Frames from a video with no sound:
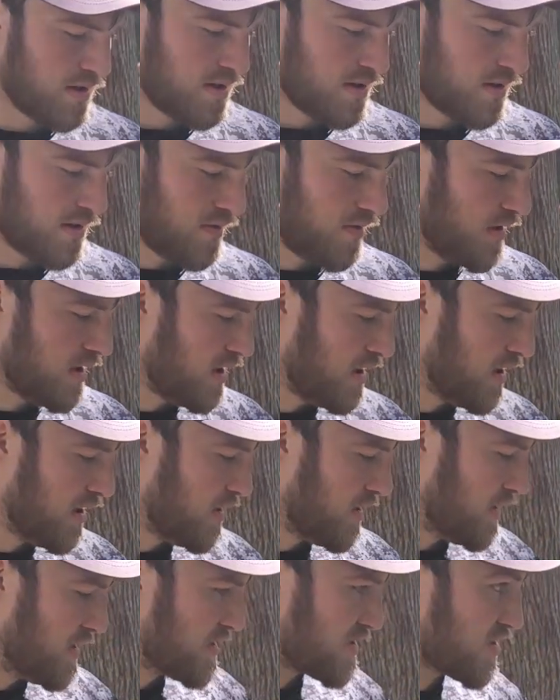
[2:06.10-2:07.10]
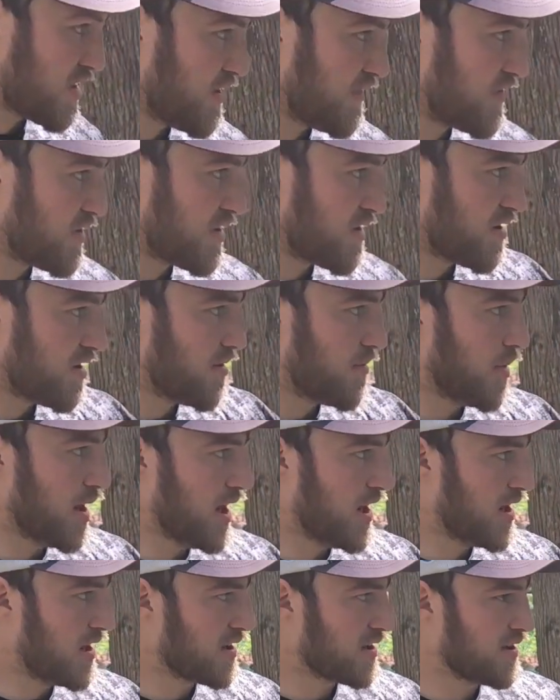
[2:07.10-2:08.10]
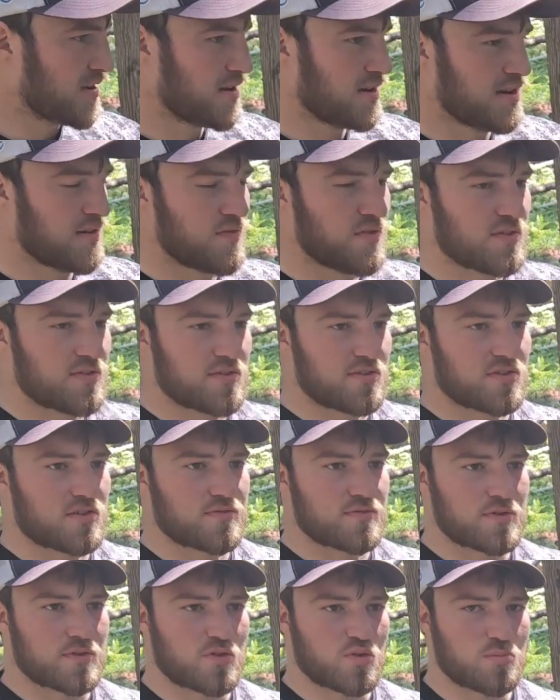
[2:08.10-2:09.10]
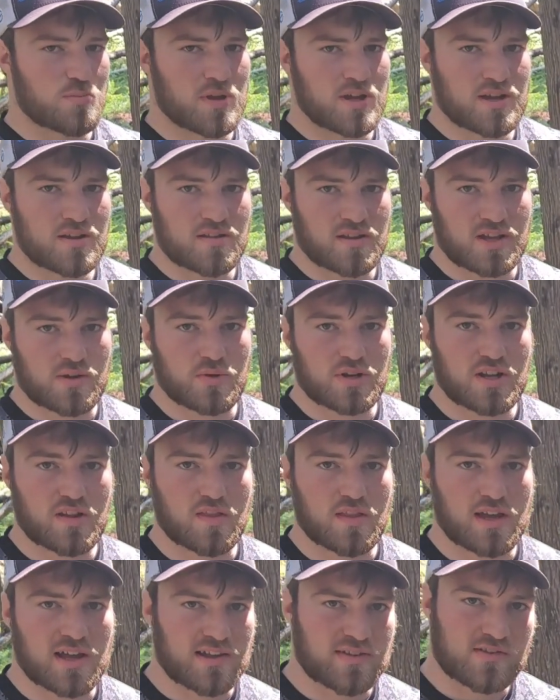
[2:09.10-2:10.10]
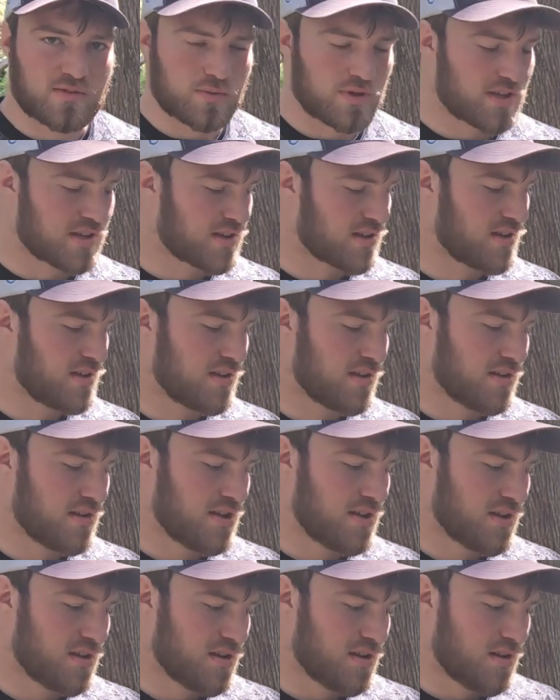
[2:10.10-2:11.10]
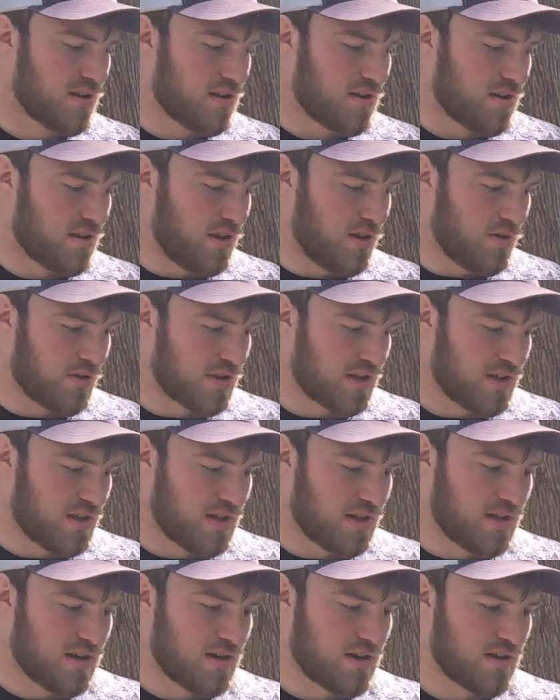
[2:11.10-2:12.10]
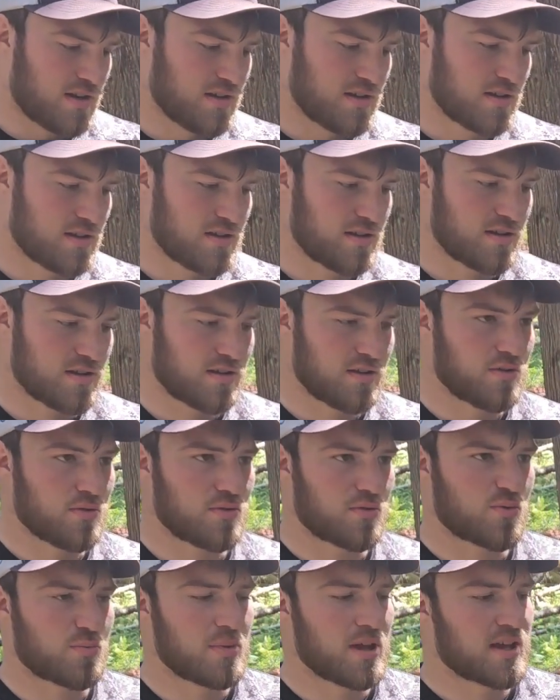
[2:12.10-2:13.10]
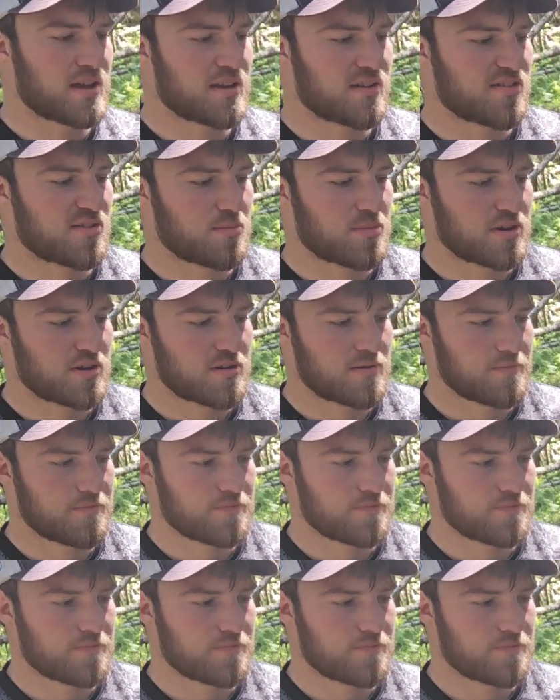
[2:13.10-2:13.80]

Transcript: And then, so after you're done baiting, if this is your first bait like we did last week, you can use bacon smear.